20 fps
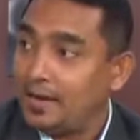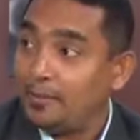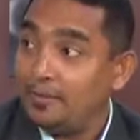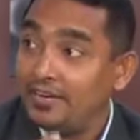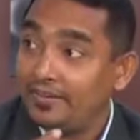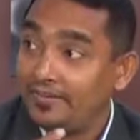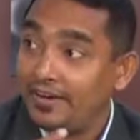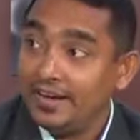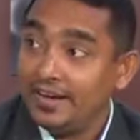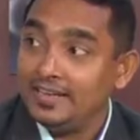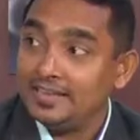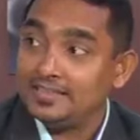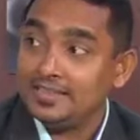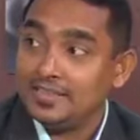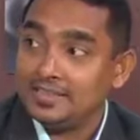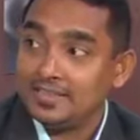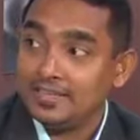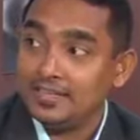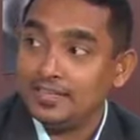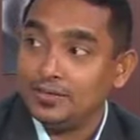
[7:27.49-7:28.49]
I mean, trainings
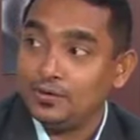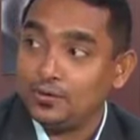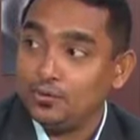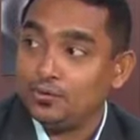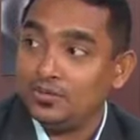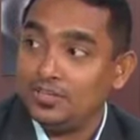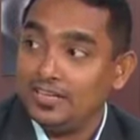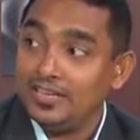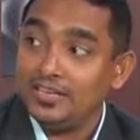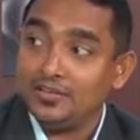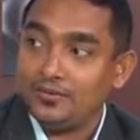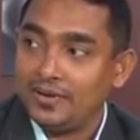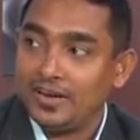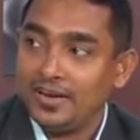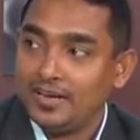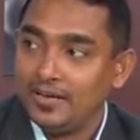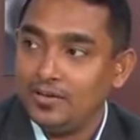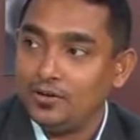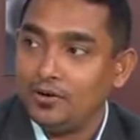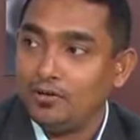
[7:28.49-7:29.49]
doesn't include the
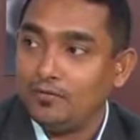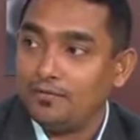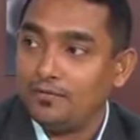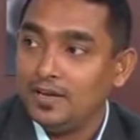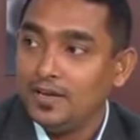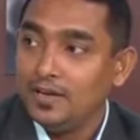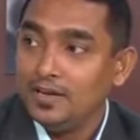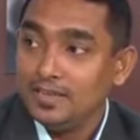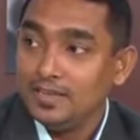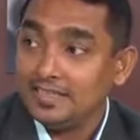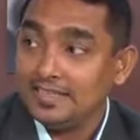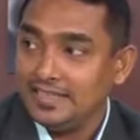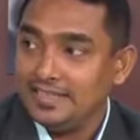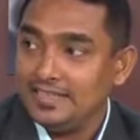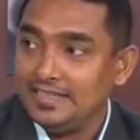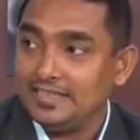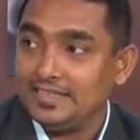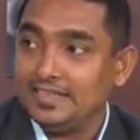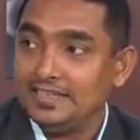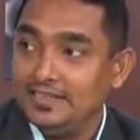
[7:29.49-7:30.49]
training of
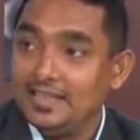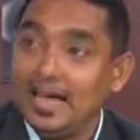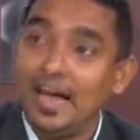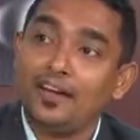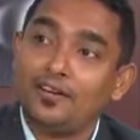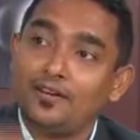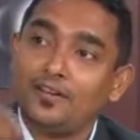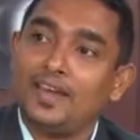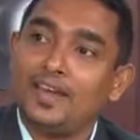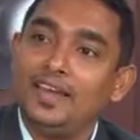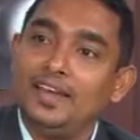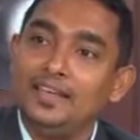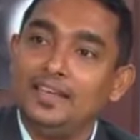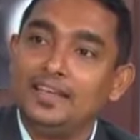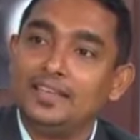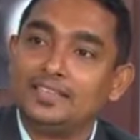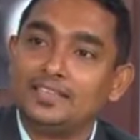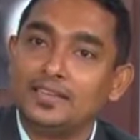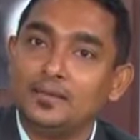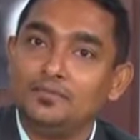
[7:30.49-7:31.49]
CDC. That training
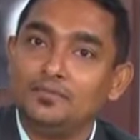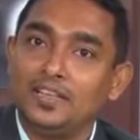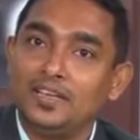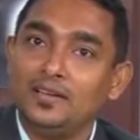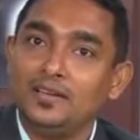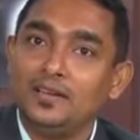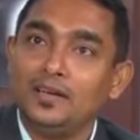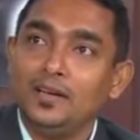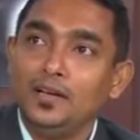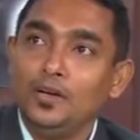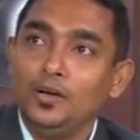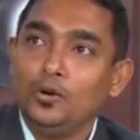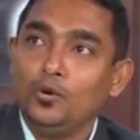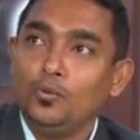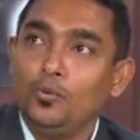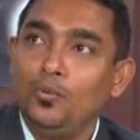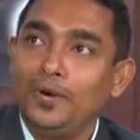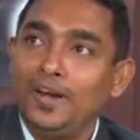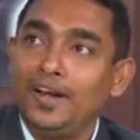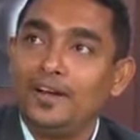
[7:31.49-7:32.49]
is something
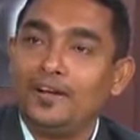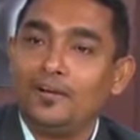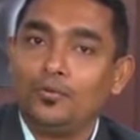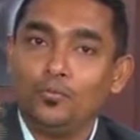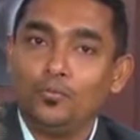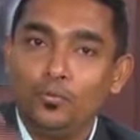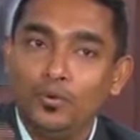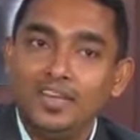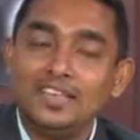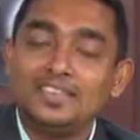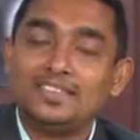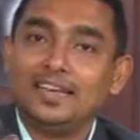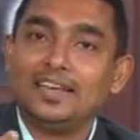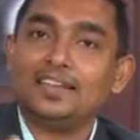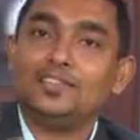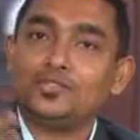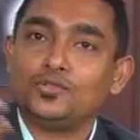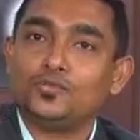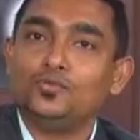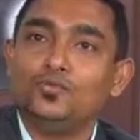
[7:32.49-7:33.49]
where we
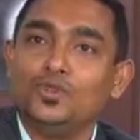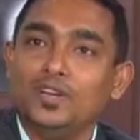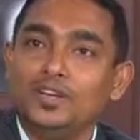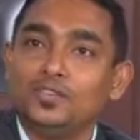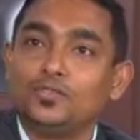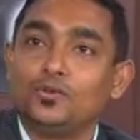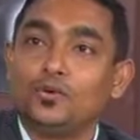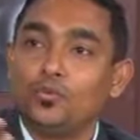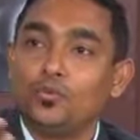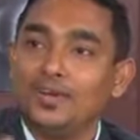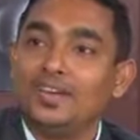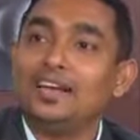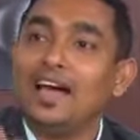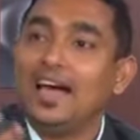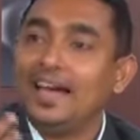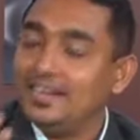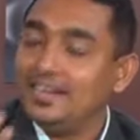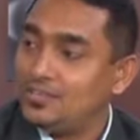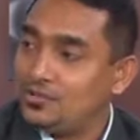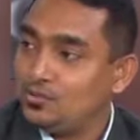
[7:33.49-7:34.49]
send students or we
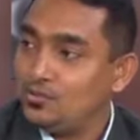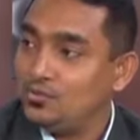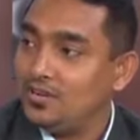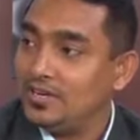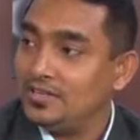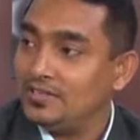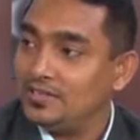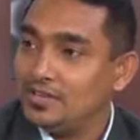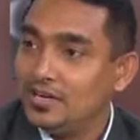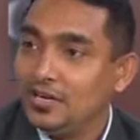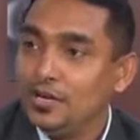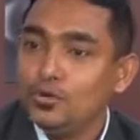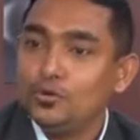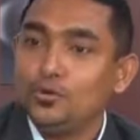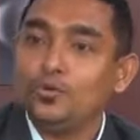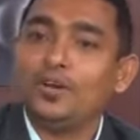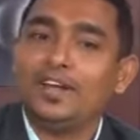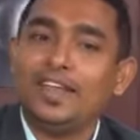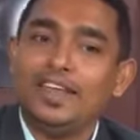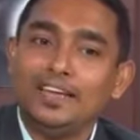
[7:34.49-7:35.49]
guide students
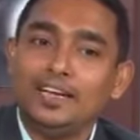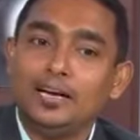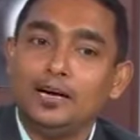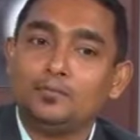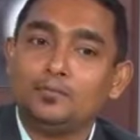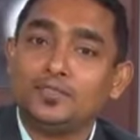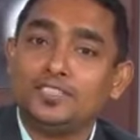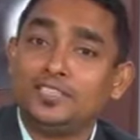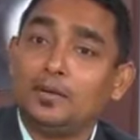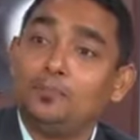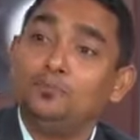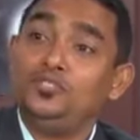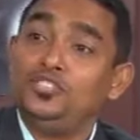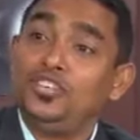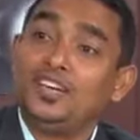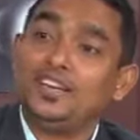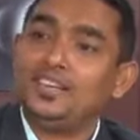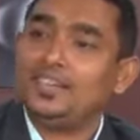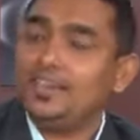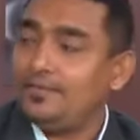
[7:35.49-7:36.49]
to take up
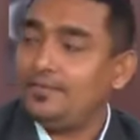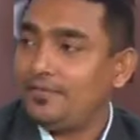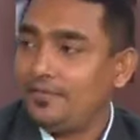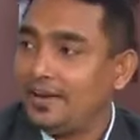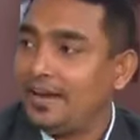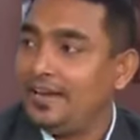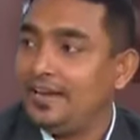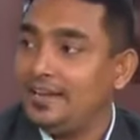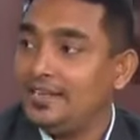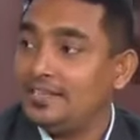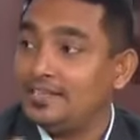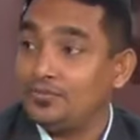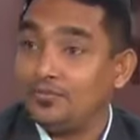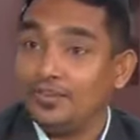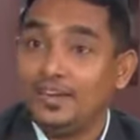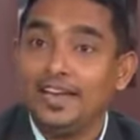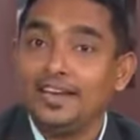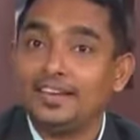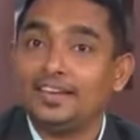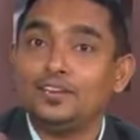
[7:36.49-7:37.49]
subjective trainings
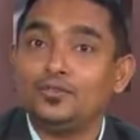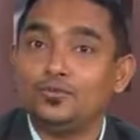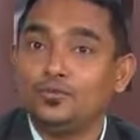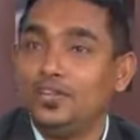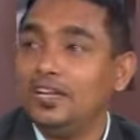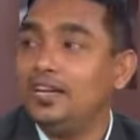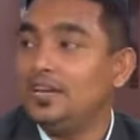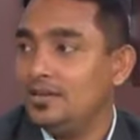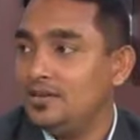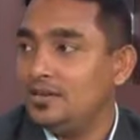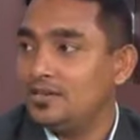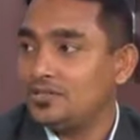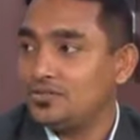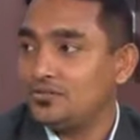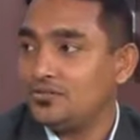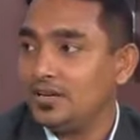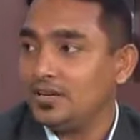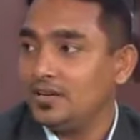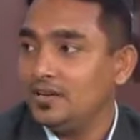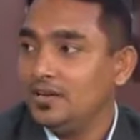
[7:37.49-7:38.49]
related to the
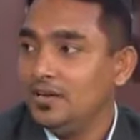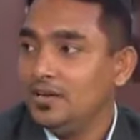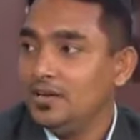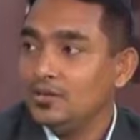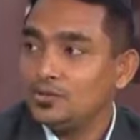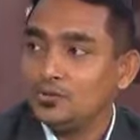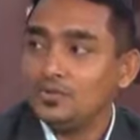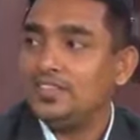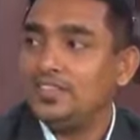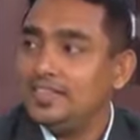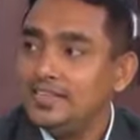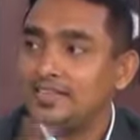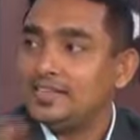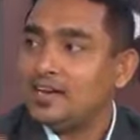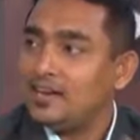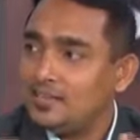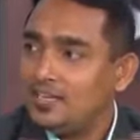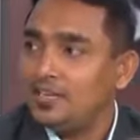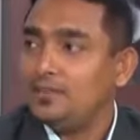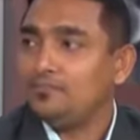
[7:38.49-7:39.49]
industry. So these
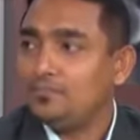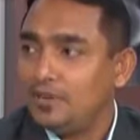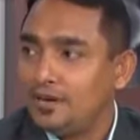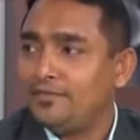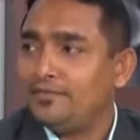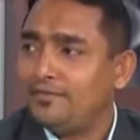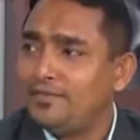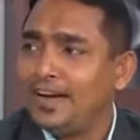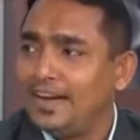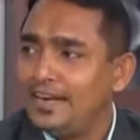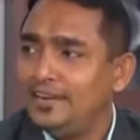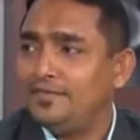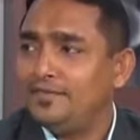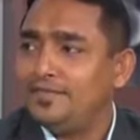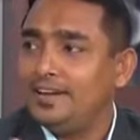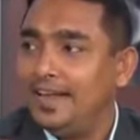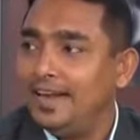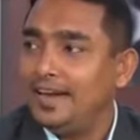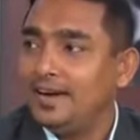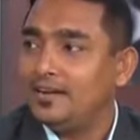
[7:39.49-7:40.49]
are the five
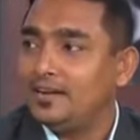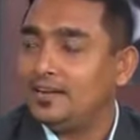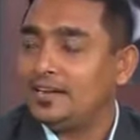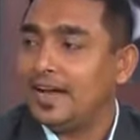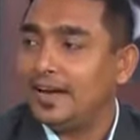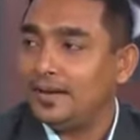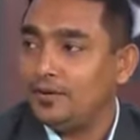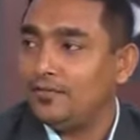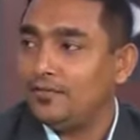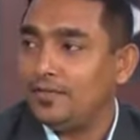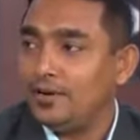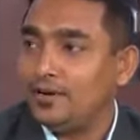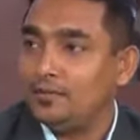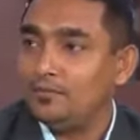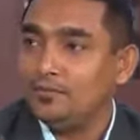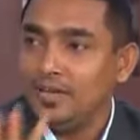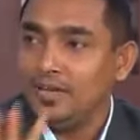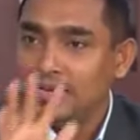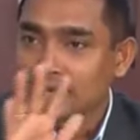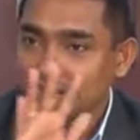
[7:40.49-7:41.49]
layered kind of
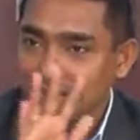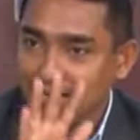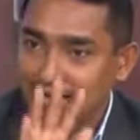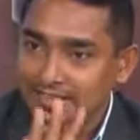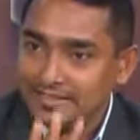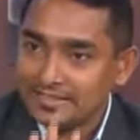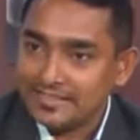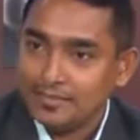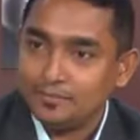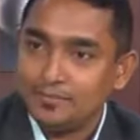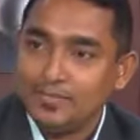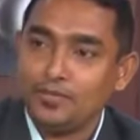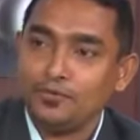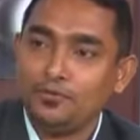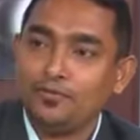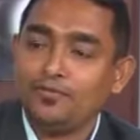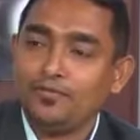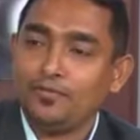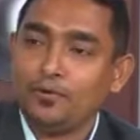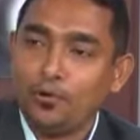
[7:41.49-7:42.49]
a concept that
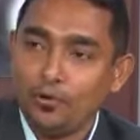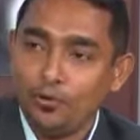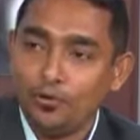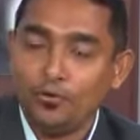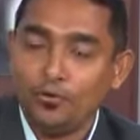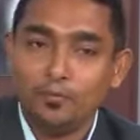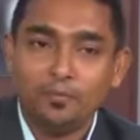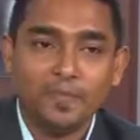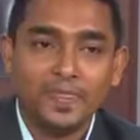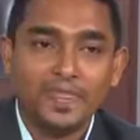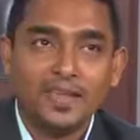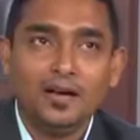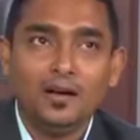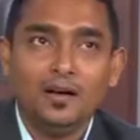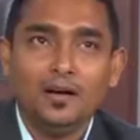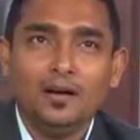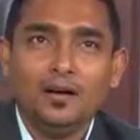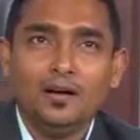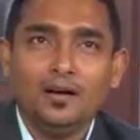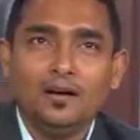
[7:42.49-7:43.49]
we follow.
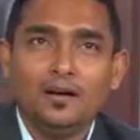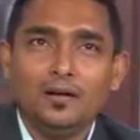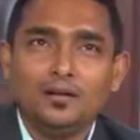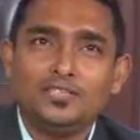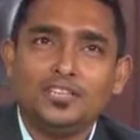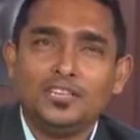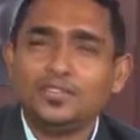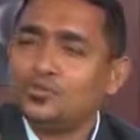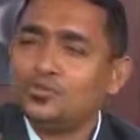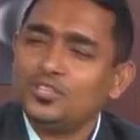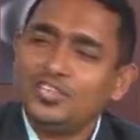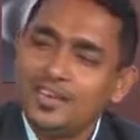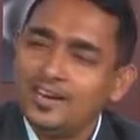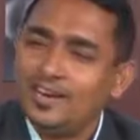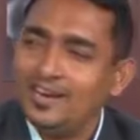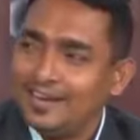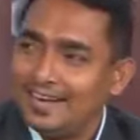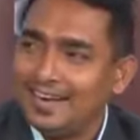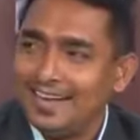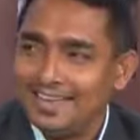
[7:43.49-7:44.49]
Just to share a
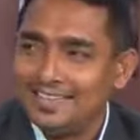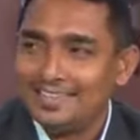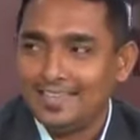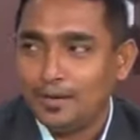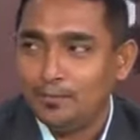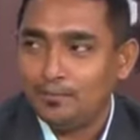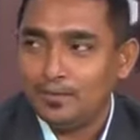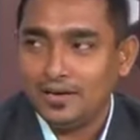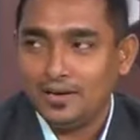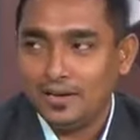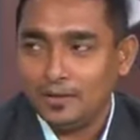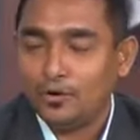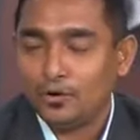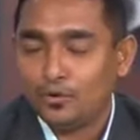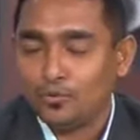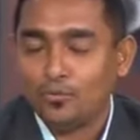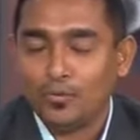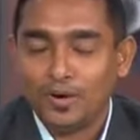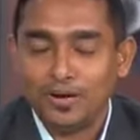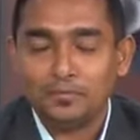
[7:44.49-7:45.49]
little example
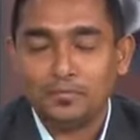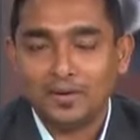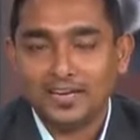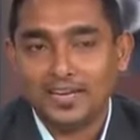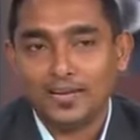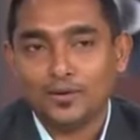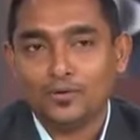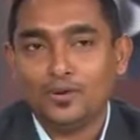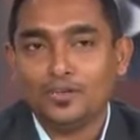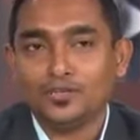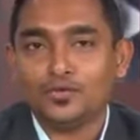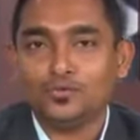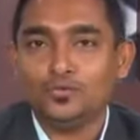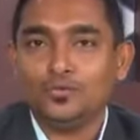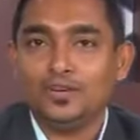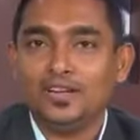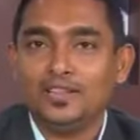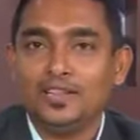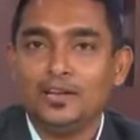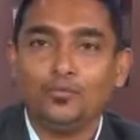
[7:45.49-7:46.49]
about one particular
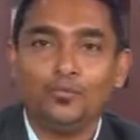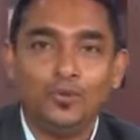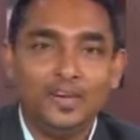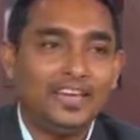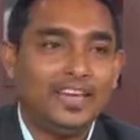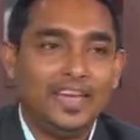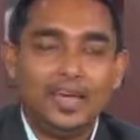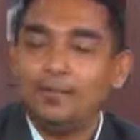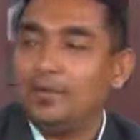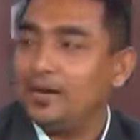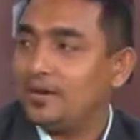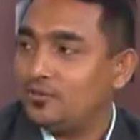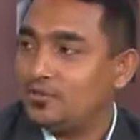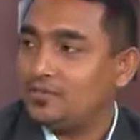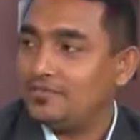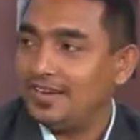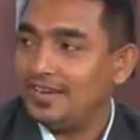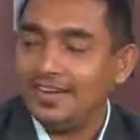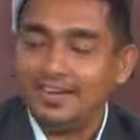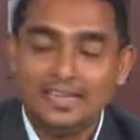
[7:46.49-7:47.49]
student sure. that we came
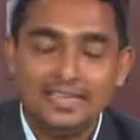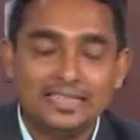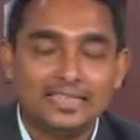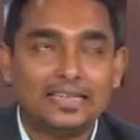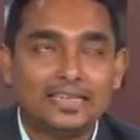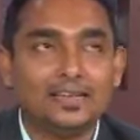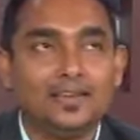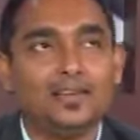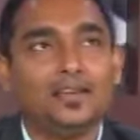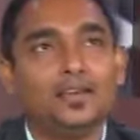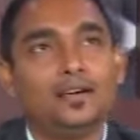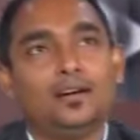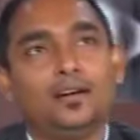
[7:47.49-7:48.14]
across very recently.